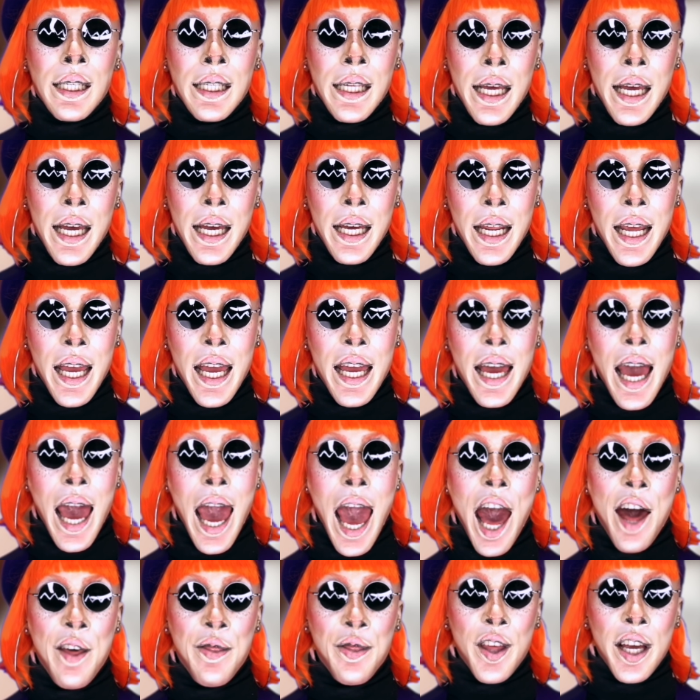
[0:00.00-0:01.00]
was
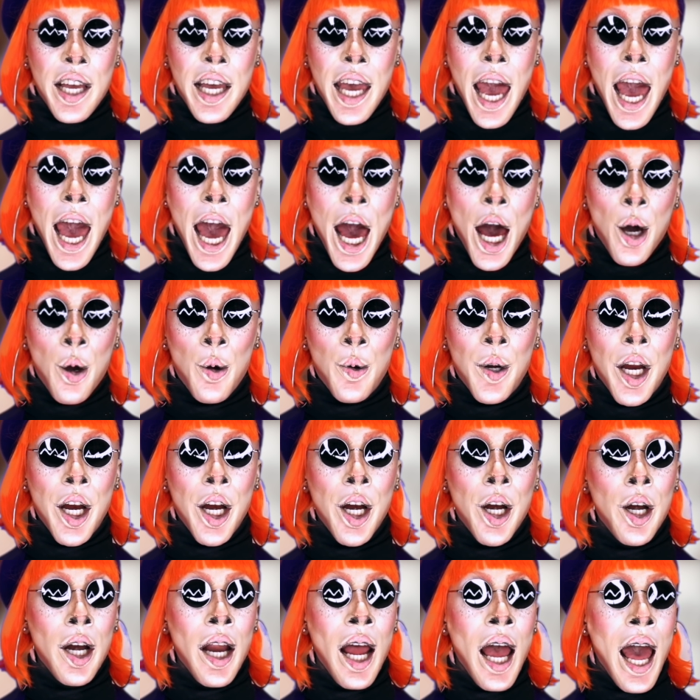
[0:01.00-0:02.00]
sitting at the
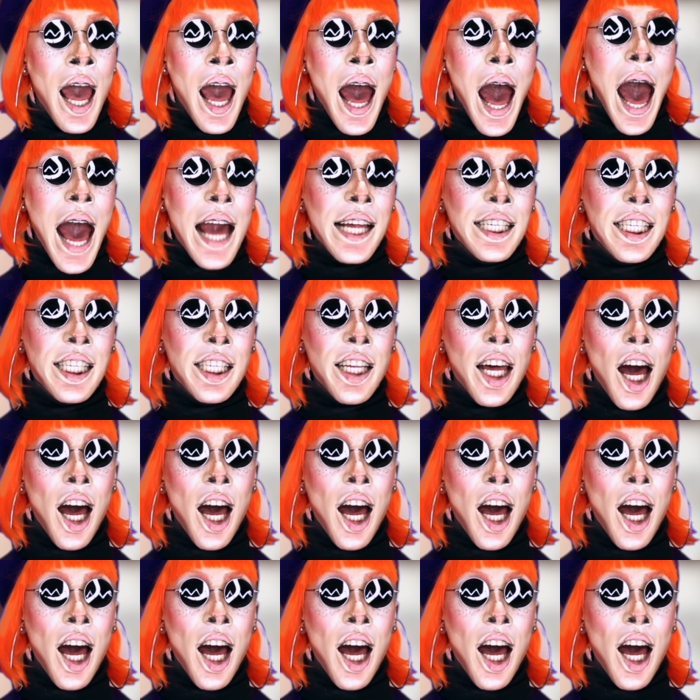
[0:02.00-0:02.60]
counter. I